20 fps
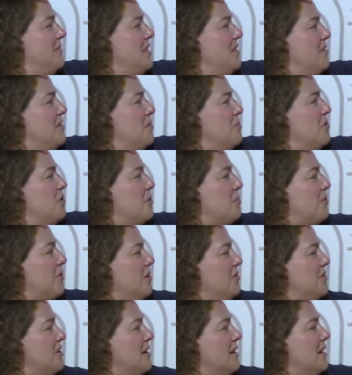the more
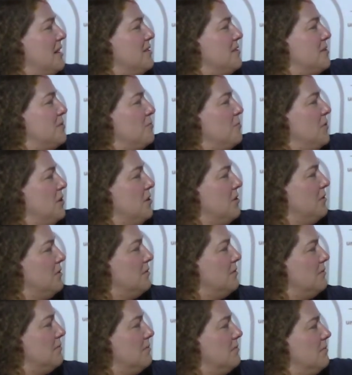protons will
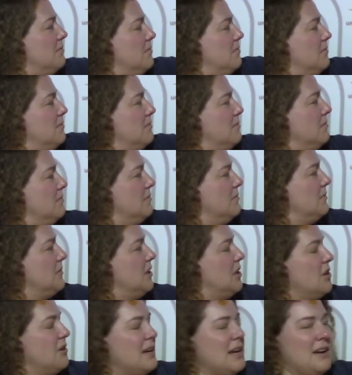
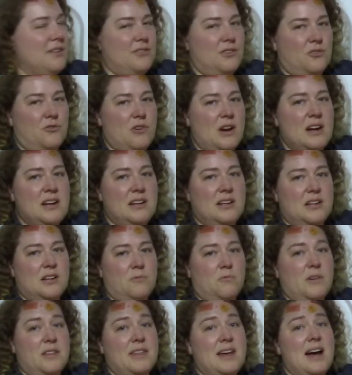go down their gradient
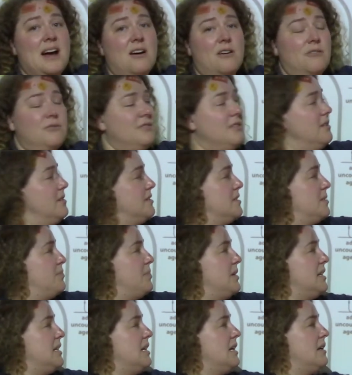without
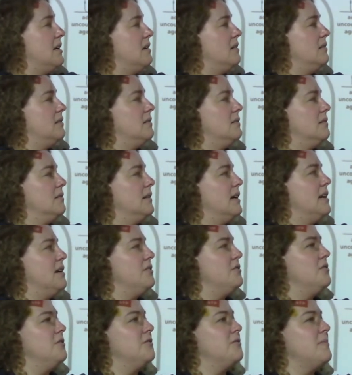spinning, can't
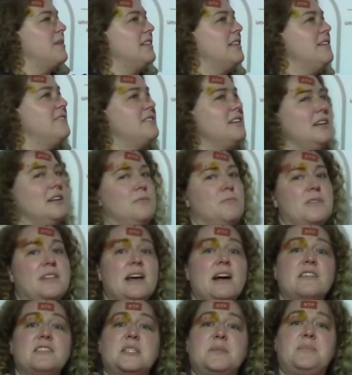do it with my left hand,
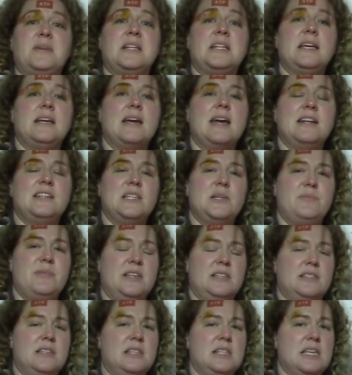without spinning ATP
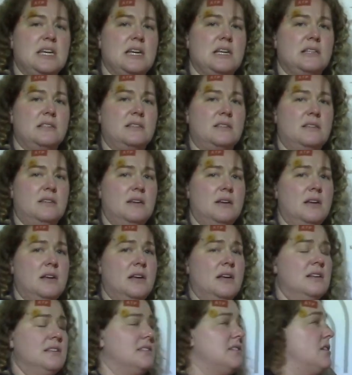synthase.
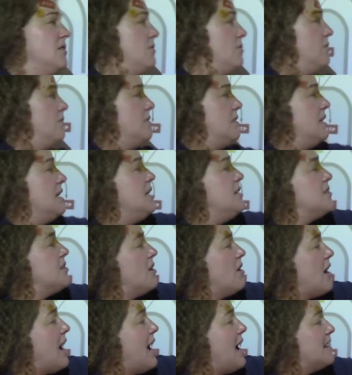So these are
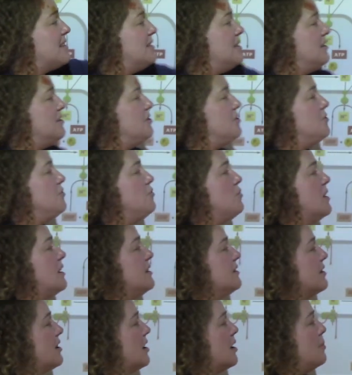acting to
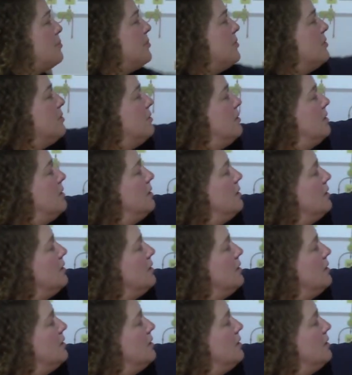uncouple